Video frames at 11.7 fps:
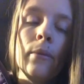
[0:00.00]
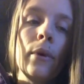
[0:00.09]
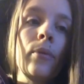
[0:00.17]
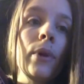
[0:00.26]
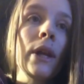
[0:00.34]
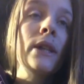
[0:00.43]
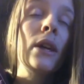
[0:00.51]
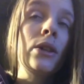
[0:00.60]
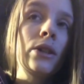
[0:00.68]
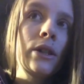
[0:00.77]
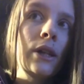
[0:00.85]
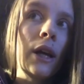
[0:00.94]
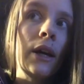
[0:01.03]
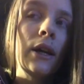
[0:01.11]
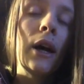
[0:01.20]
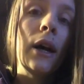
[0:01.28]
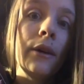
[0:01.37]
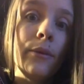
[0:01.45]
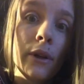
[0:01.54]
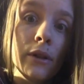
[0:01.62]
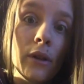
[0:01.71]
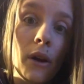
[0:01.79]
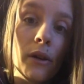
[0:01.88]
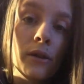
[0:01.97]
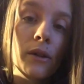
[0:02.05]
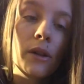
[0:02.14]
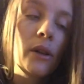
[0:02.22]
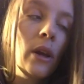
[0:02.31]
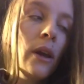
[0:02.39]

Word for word: But please understand, I am exhausted.